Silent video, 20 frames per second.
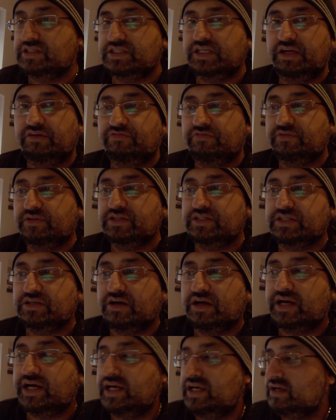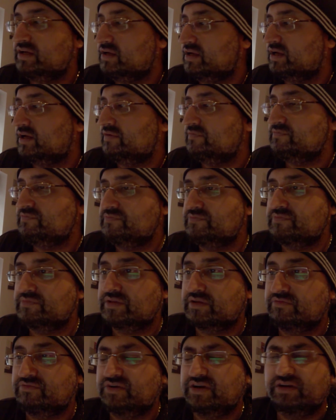see from this guy,
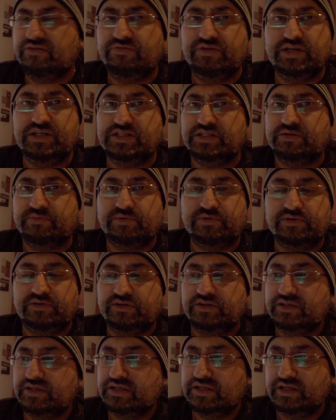very reasonable.